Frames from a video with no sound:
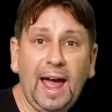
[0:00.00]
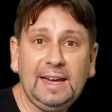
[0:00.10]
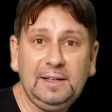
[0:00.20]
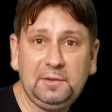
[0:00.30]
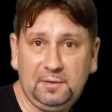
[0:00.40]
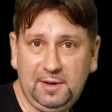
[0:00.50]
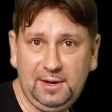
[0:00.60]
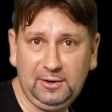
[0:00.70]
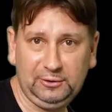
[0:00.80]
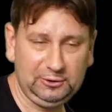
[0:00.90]
8
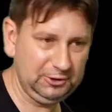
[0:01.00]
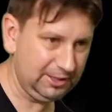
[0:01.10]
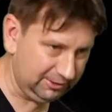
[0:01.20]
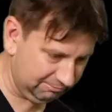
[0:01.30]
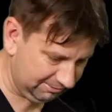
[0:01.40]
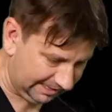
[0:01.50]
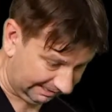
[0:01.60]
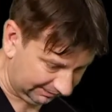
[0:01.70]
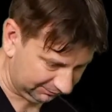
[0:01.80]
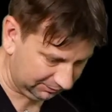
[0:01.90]
there on the G and kill
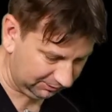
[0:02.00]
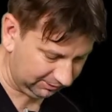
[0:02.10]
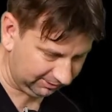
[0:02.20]
it. So you got...